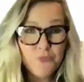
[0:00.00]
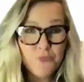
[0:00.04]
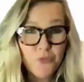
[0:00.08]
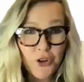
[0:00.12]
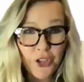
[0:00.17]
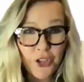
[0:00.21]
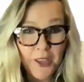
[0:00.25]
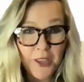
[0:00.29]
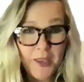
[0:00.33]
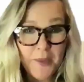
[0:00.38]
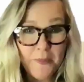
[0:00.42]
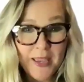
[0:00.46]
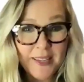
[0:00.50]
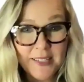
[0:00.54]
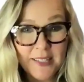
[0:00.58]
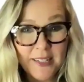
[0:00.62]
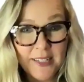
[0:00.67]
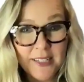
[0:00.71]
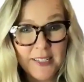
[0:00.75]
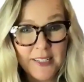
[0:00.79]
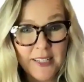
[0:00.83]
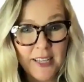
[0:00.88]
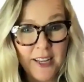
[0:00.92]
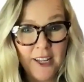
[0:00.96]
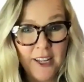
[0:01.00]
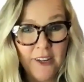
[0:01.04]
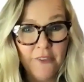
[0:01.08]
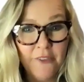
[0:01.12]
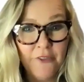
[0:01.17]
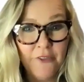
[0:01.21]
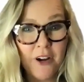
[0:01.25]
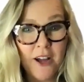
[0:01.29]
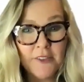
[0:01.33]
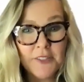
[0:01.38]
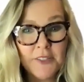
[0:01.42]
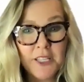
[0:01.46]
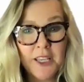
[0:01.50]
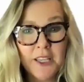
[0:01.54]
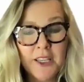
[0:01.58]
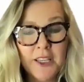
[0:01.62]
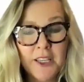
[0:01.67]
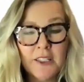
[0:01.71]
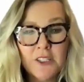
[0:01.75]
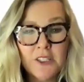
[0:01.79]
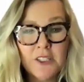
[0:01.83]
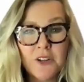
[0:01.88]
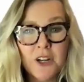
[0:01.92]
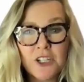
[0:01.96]
really makes it exciting for offsite
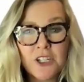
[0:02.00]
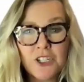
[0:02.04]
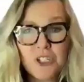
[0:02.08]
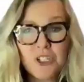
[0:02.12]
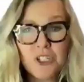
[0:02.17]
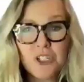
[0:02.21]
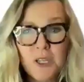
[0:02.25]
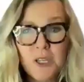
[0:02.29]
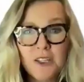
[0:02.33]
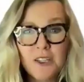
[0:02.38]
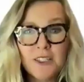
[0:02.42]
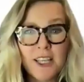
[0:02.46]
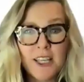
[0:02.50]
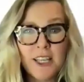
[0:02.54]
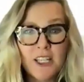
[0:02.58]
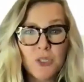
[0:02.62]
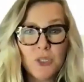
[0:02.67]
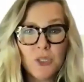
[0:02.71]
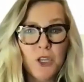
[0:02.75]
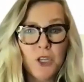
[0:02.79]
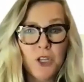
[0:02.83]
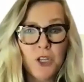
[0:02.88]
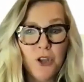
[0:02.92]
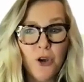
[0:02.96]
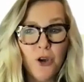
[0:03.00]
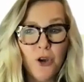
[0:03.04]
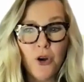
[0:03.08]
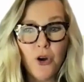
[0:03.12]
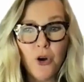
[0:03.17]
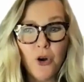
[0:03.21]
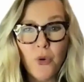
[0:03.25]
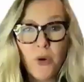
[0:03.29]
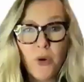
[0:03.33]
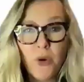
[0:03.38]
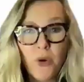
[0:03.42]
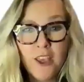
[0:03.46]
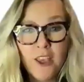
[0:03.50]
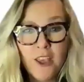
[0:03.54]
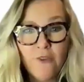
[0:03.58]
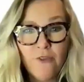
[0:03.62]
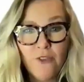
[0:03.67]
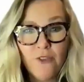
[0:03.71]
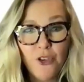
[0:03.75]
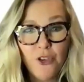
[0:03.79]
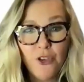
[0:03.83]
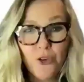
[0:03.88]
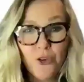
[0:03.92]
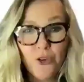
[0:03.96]
construction because, as we know, if
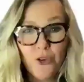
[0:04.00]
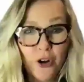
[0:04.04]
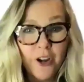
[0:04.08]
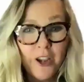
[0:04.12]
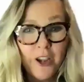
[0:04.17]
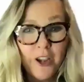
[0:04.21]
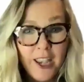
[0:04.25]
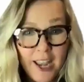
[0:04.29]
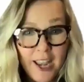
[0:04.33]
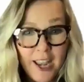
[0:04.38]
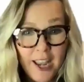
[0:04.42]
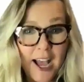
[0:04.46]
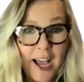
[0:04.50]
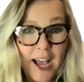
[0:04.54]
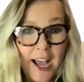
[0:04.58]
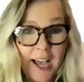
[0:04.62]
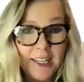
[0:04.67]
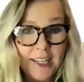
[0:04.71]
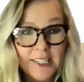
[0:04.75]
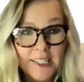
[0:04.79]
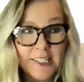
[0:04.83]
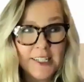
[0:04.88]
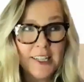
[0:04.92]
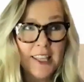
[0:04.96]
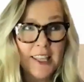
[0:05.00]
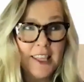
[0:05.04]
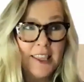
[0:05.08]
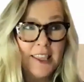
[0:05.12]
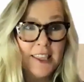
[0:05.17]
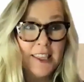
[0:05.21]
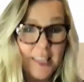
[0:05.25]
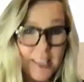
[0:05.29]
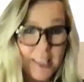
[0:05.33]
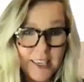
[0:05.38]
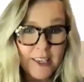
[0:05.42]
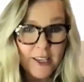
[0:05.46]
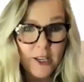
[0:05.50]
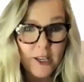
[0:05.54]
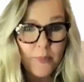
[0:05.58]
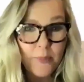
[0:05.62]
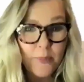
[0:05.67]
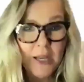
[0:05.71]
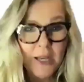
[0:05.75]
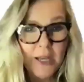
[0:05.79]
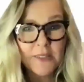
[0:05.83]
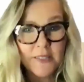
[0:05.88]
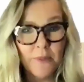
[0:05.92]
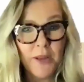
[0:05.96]
you are not thinking
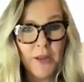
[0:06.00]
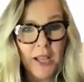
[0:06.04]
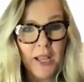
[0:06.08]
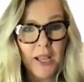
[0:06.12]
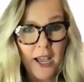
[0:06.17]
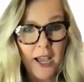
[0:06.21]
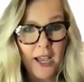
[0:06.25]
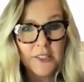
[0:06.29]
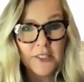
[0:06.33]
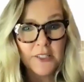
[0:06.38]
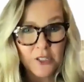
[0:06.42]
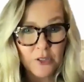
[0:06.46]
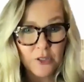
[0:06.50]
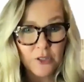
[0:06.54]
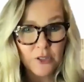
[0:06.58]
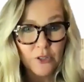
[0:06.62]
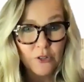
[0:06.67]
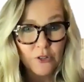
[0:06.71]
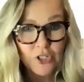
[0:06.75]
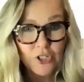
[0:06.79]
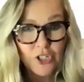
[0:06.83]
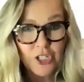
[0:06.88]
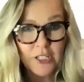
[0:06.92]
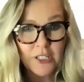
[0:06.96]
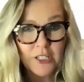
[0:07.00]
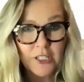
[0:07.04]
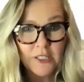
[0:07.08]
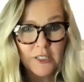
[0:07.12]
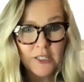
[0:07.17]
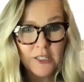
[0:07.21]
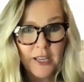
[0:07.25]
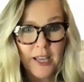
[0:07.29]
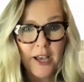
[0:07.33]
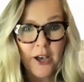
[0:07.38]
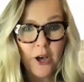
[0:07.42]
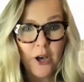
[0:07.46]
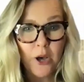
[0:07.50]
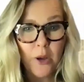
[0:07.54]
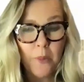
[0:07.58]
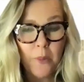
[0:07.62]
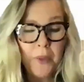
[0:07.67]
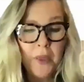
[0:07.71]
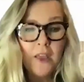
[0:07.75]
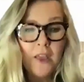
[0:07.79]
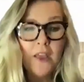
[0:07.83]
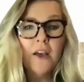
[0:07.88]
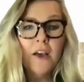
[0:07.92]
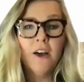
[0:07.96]
about some kind of solution to
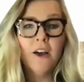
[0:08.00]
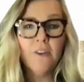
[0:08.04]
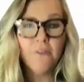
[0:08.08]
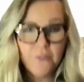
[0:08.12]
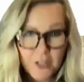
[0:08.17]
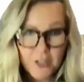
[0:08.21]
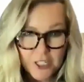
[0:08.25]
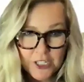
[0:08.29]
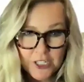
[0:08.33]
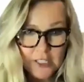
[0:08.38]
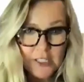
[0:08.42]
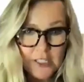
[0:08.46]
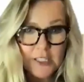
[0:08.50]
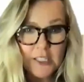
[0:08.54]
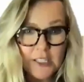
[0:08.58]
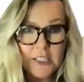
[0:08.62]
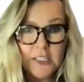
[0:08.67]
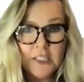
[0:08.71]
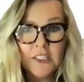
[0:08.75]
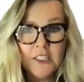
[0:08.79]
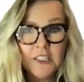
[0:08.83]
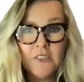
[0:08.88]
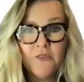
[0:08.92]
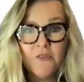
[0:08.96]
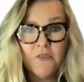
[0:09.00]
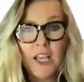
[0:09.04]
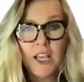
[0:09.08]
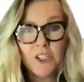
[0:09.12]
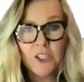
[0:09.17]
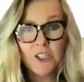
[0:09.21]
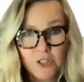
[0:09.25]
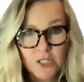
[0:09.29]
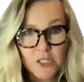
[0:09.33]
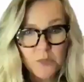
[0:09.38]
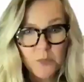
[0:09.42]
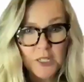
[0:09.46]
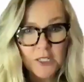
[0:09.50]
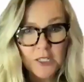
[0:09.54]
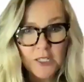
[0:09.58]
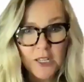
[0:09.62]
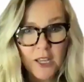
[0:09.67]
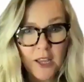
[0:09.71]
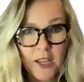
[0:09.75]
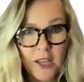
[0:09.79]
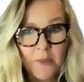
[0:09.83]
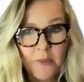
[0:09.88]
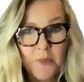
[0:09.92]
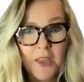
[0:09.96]
help efficiencies, faster speed
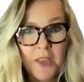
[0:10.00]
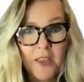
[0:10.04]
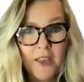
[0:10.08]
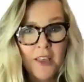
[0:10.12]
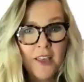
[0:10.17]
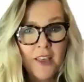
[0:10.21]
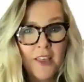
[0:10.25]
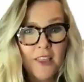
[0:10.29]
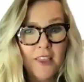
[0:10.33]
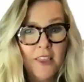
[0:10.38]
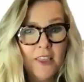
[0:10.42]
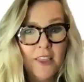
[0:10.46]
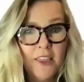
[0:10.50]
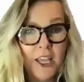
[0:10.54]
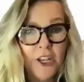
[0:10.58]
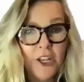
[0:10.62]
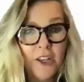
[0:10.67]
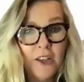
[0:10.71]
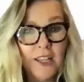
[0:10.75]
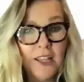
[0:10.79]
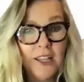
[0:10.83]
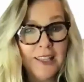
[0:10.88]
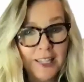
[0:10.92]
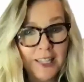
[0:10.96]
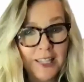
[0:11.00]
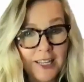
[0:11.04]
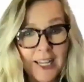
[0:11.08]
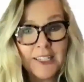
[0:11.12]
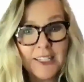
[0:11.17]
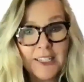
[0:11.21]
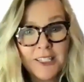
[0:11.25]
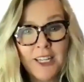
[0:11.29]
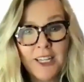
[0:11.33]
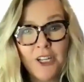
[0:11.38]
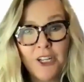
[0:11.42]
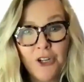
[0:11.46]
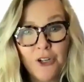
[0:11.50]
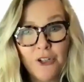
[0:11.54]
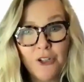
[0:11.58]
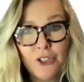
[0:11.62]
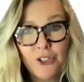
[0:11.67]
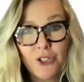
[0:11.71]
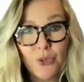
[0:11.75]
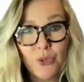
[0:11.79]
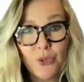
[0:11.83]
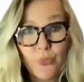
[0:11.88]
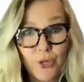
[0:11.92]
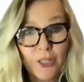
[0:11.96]
time, then in the next 10
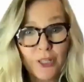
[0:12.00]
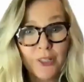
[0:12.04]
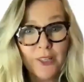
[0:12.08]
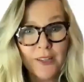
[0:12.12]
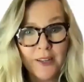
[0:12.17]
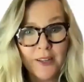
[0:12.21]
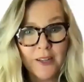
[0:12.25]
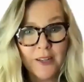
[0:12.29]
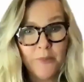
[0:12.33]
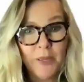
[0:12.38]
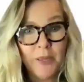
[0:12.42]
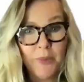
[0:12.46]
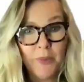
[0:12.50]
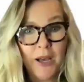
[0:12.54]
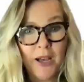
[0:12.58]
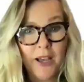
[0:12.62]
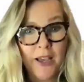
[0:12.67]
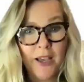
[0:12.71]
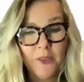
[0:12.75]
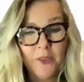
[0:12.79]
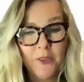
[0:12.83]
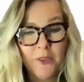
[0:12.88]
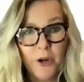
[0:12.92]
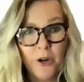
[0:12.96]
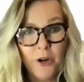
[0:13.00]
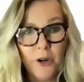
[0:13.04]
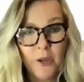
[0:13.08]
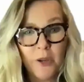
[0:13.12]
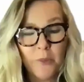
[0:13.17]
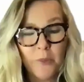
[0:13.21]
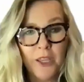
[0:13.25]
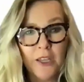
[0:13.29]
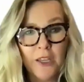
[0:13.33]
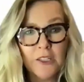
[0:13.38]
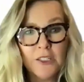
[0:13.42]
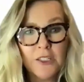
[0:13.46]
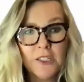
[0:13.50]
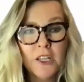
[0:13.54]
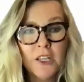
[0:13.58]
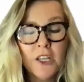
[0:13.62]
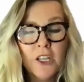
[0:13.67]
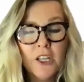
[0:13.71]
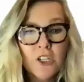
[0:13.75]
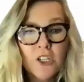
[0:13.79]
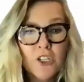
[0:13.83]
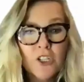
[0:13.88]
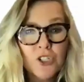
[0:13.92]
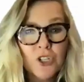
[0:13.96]
years, you're really going to be behind the marketplace.
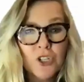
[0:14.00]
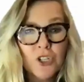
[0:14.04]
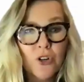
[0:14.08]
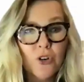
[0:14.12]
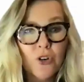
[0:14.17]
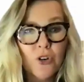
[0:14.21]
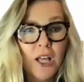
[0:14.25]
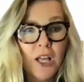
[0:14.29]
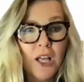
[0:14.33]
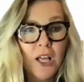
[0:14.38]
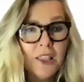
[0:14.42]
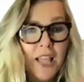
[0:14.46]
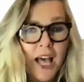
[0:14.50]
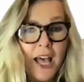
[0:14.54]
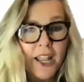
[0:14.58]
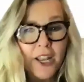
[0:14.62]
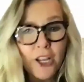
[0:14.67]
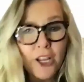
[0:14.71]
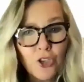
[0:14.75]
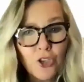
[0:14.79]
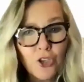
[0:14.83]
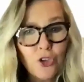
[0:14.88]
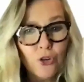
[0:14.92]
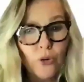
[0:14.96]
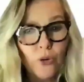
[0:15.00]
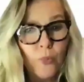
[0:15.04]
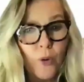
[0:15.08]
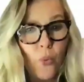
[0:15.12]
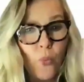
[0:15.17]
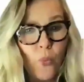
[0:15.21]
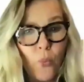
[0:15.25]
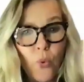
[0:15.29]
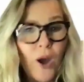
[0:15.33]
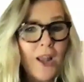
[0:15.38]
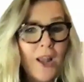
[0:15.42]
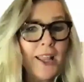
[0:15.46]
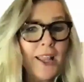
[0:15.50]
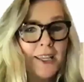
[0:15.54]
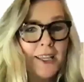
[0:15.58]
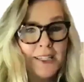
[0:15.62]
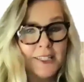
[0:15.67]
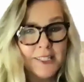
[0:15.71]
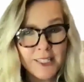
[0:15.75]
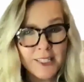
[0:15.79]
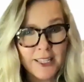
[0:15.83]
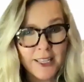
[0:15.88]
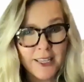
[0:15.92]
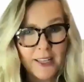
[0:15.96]
So Låda Cube, what
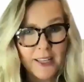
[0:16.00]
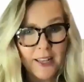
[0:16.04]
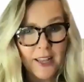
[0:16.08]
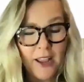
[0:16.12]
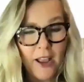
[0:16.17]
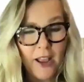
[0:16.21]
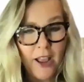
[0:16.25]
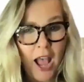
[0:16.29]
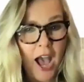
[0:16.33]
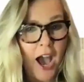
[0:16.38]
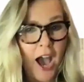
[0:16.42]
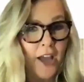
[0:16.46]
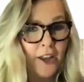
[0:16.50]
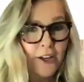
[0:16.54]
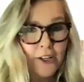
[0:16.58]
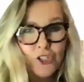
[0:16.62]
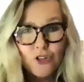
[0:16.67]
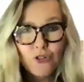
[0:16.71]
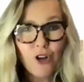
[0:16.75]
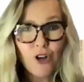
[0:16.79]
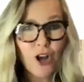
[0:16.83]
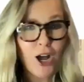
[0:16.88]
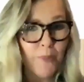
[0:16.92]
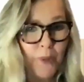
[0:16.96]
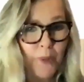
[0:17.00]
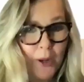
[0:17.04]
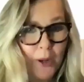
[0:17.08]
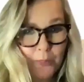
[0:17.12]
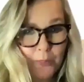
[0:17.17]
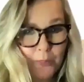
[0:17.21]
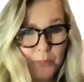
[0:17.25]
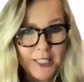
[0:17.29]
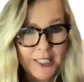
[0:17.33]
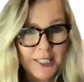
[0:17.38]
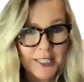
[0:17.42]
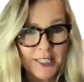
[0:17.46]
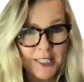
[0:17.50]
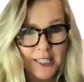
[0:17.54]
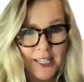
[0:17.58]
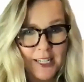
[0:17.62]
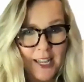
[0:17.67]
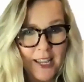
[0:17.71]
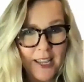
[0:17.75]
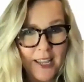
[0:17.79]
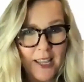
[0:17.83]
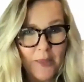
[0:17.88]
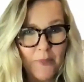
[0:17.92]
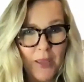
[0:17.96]
is it? How did you come up with this
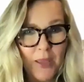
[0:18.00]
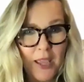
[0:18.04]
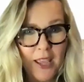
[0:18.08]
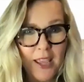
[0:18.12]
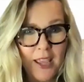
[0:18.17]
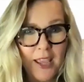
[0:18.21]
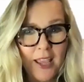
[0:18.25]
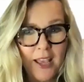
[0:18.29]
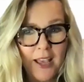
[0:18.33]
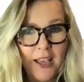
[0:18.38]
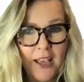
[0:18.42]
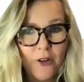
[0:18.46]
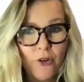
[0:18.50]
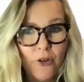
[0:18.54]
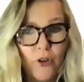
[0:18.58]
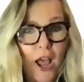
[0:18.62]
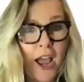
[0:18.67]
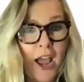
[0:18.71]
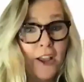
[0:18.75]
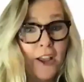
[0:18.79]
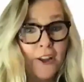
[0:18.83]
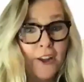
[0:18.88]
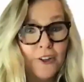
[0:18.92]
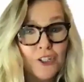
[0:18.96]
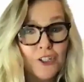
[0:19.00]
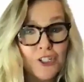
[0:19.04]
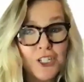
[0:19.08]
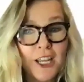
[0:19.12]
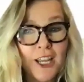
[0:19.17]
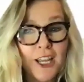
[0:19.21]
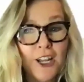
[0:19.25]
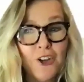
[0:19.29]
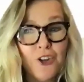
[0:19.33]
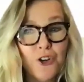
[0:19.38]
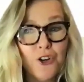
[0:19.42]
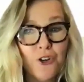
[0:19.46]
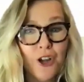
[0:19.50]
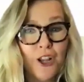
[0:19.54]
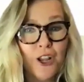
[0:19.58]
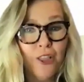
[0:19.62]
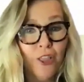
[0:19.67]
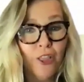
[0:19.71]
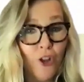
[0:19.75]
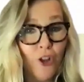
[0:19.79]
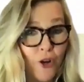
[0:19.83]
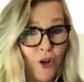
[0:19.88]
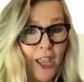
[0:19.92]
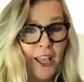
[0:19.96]
name? And I understand you're
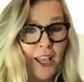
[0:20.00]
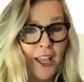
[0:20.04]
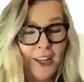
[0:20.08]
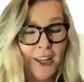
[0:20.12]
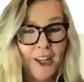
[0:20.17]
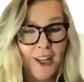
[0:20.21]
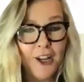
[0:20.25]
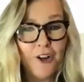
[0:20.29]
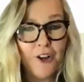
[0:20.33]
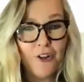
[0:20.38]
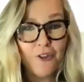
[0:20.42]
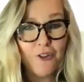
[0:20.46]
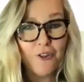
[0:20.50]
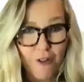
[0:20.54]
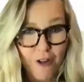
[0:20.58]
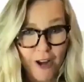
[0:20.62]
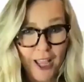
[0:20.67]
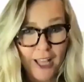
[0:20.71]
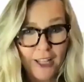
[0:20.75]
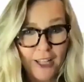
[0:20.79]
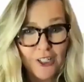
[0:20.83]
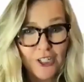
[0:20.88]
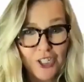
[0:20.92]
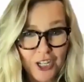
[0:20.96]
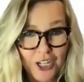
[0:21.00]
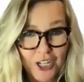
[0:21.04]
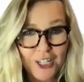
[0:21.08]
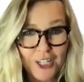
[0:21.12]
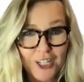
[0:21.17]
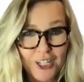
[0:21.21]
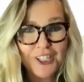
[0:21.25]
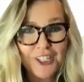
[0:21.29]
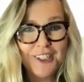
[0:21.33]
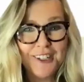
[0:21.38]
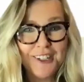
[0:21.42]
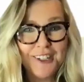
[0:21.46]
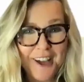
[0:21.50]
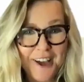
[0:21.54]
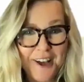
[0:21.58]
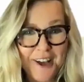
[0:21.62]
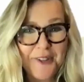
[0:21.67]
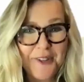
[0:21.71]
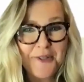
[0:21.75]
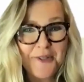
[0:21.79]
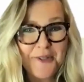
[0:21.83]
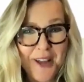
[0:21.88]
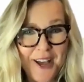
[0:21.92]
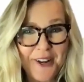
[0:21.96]
located in Grand Junction,
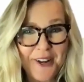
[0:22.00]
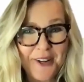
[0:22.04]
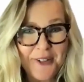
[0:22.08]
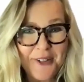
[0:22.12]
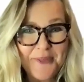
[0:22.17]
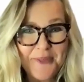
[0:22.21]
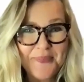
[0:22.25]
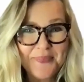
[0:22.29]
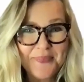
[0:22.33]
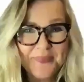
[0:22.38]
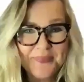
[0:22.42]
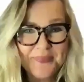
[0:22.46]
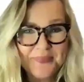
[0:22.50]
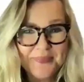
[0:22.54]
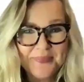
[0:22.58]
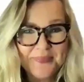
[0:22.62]
Colorado.